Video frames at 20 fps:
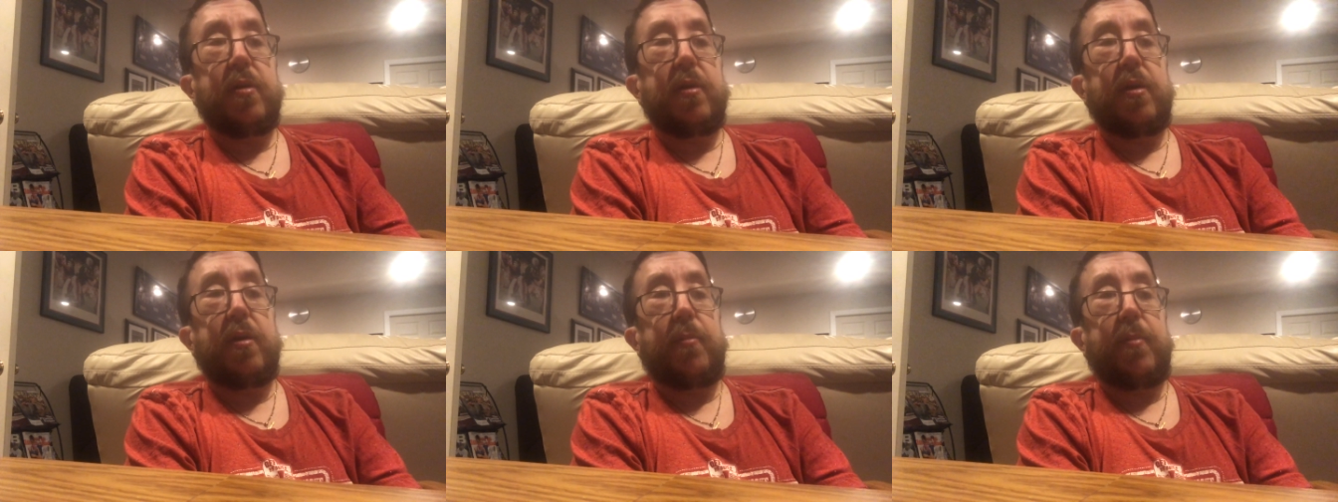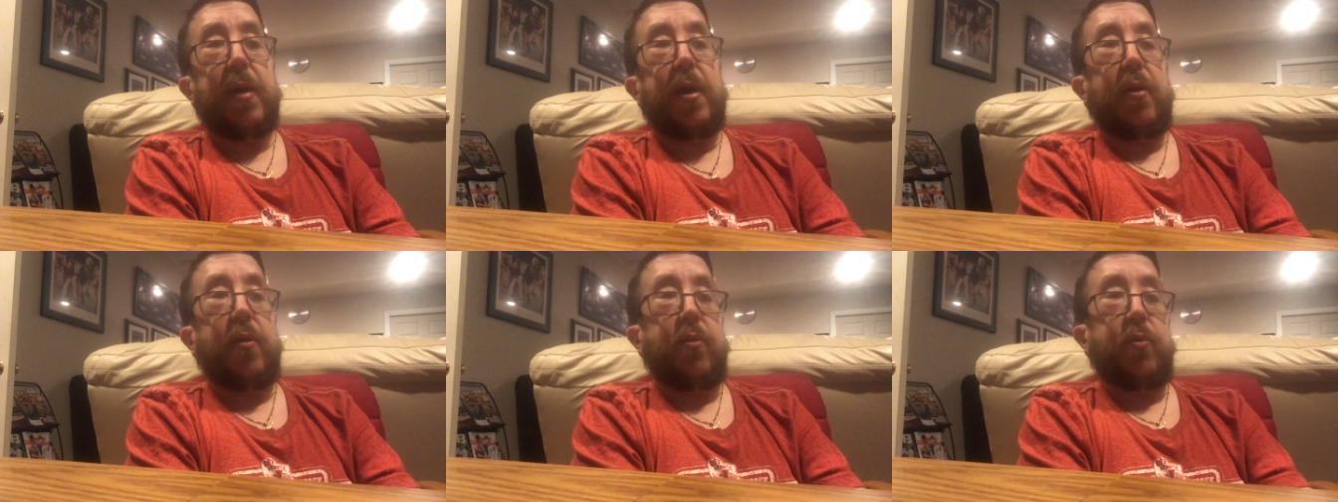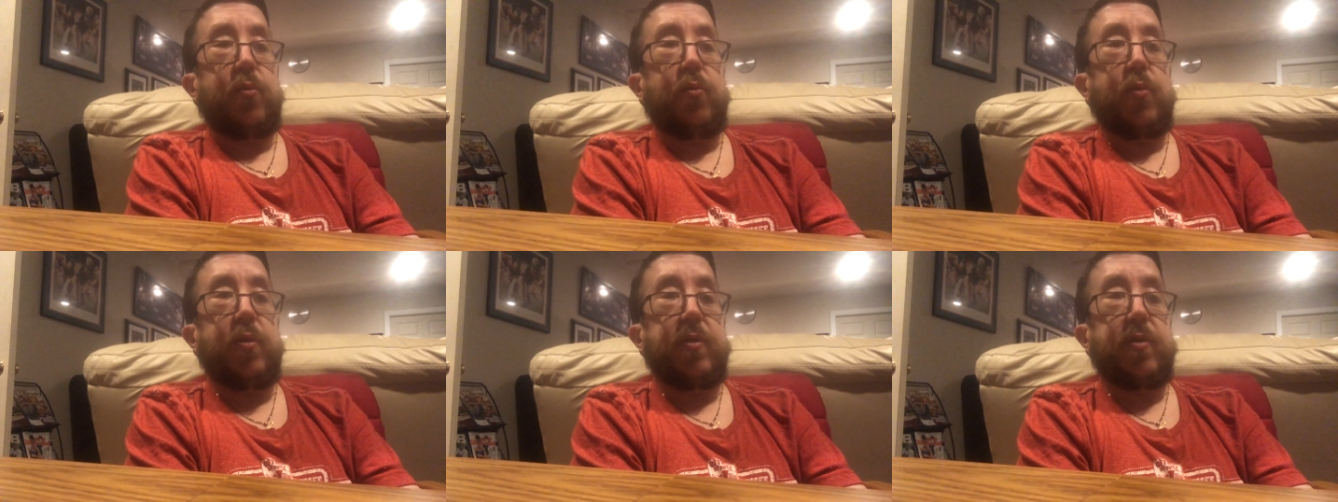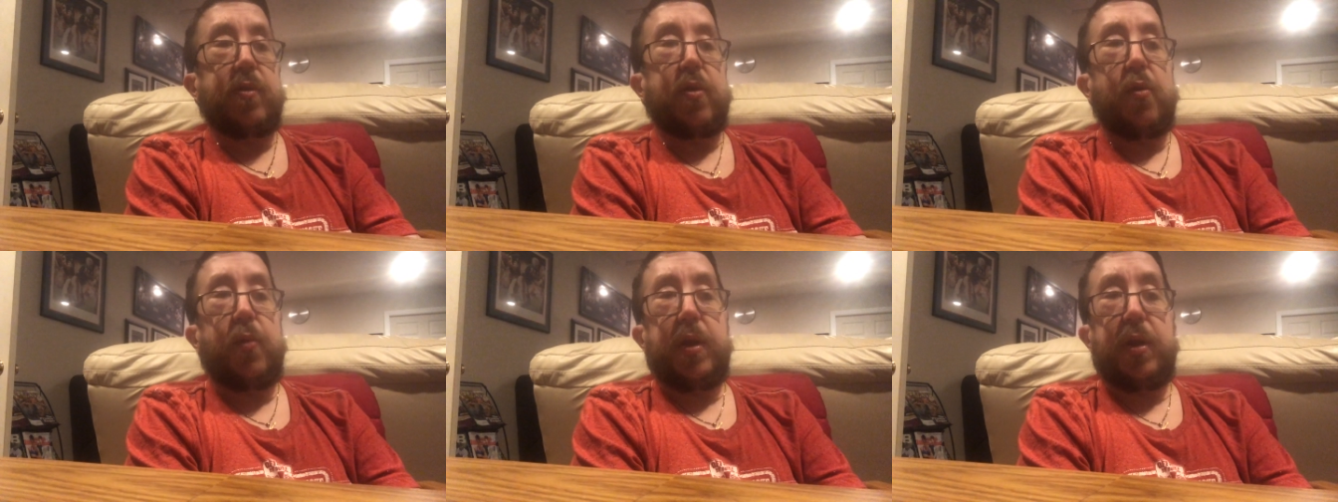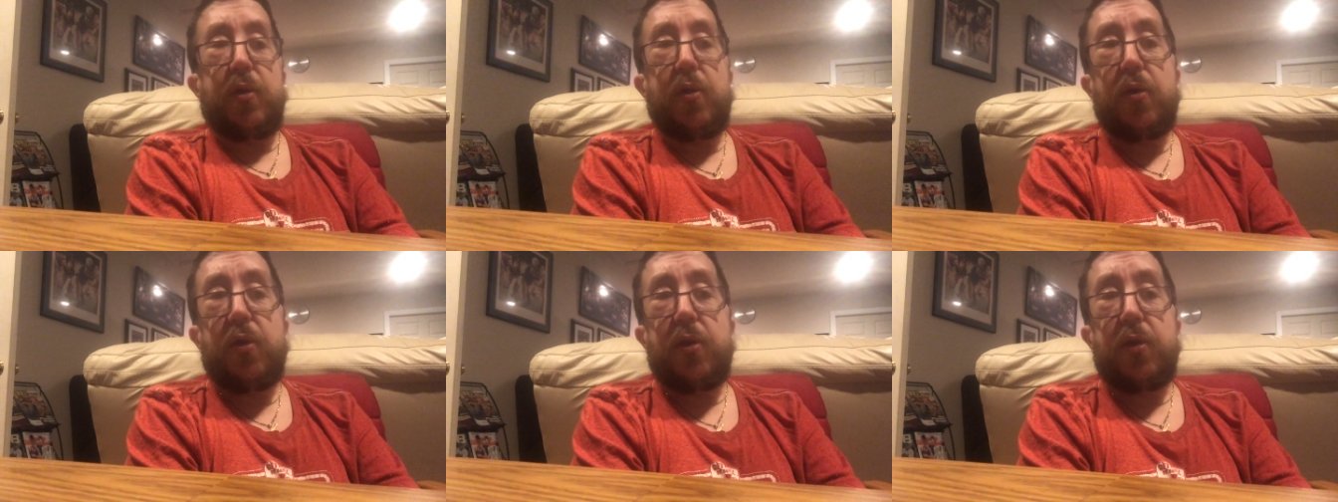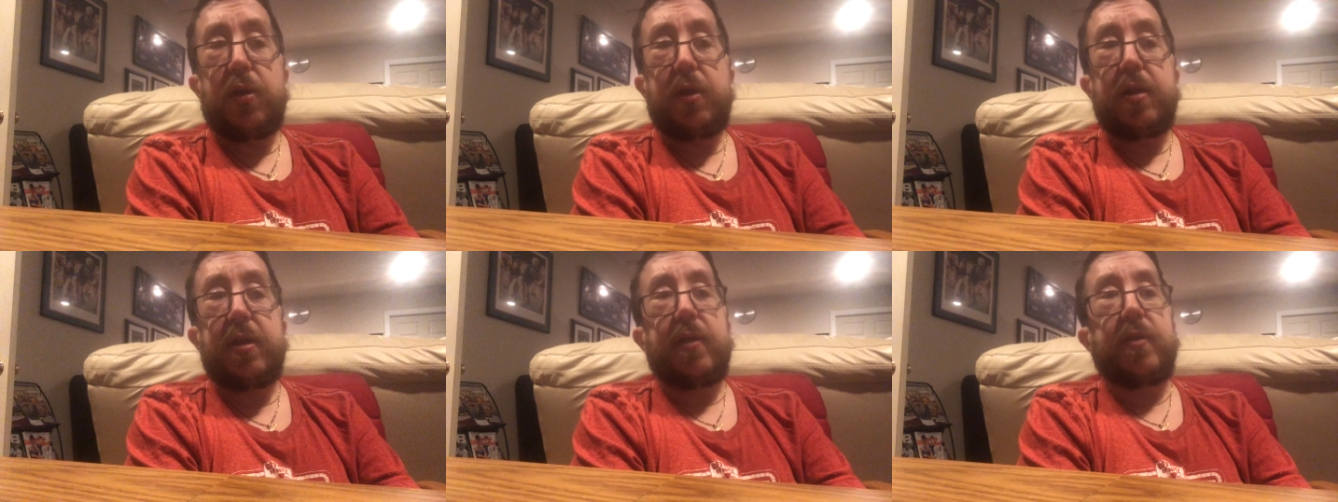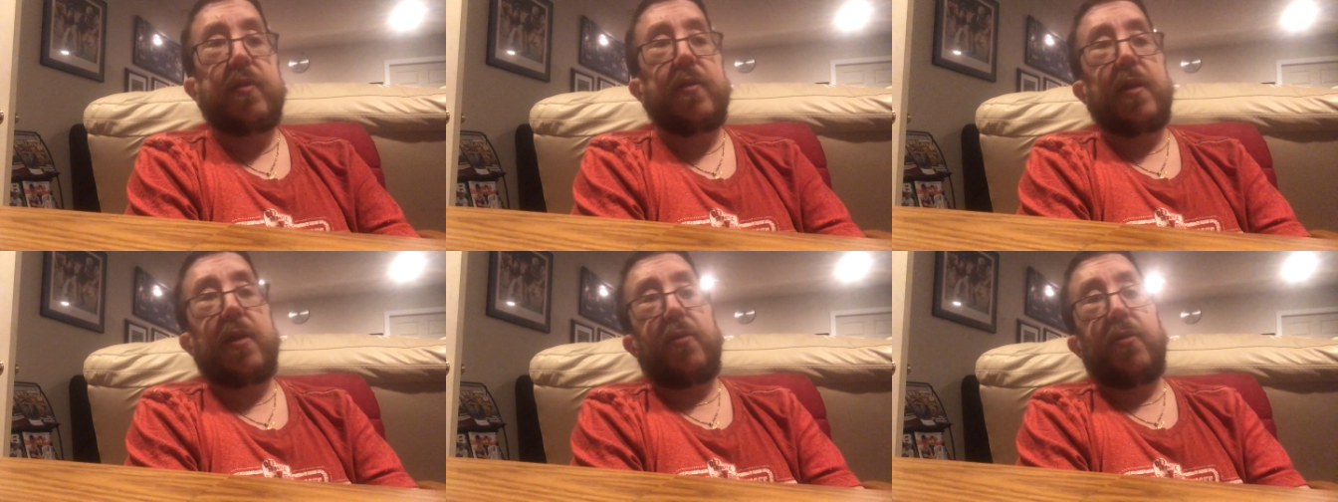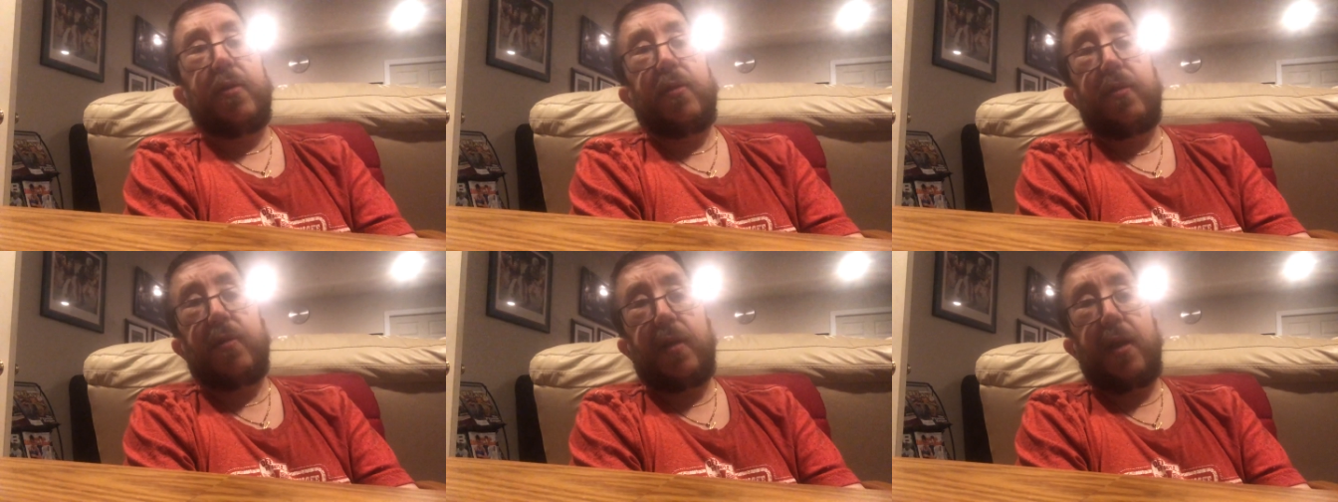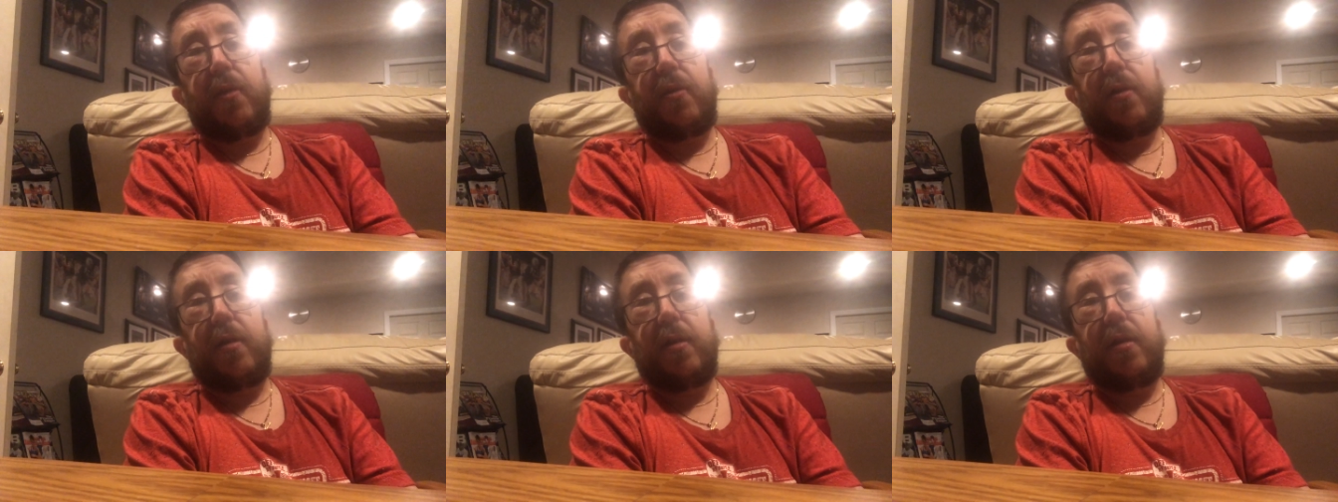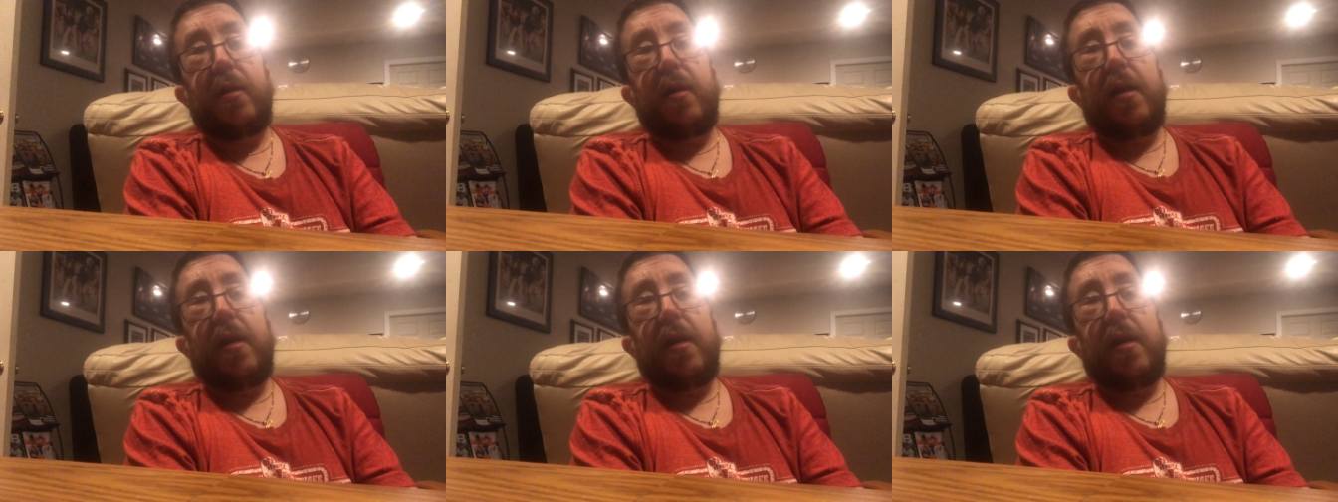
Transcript: about what's going on, etc., etc.